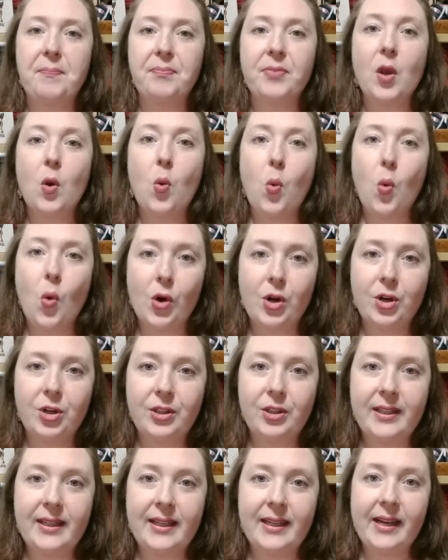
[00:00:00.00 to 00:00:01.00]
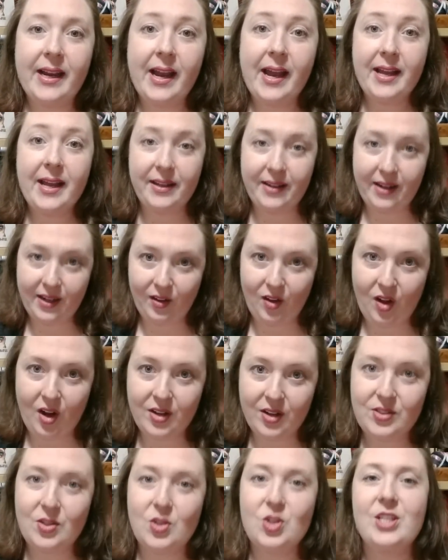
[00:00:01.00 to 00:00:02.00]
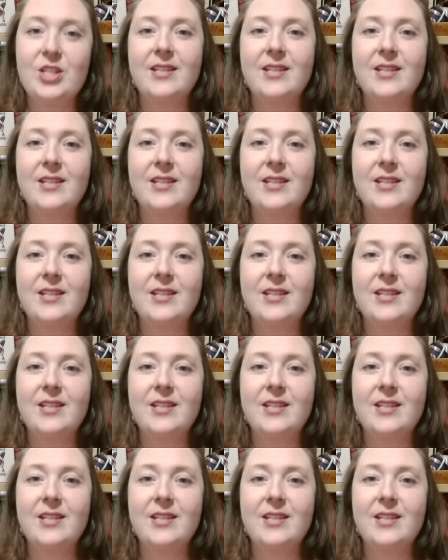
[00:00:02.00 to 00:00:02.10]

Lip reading: quarterly knit-alongs. So she